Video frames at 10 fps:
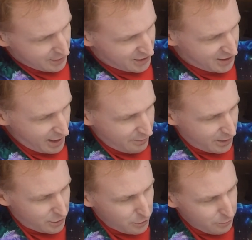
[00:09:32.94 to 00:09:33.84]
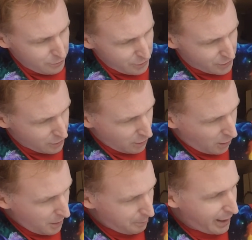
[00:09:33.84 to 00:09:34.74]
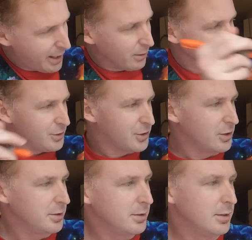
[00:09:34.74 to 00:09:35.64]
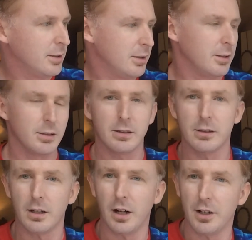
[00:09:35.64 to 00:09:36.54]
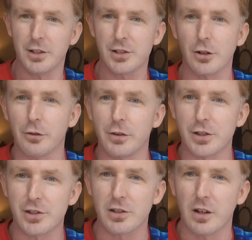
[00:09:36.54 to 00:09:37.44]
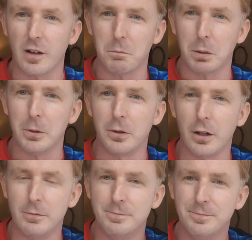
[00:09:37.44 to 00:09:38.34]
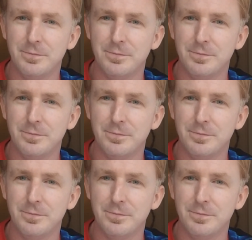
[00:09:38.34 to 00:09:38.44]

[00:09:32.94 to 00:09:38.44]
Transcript: 7 newtons or pounds on the surface of Pluto.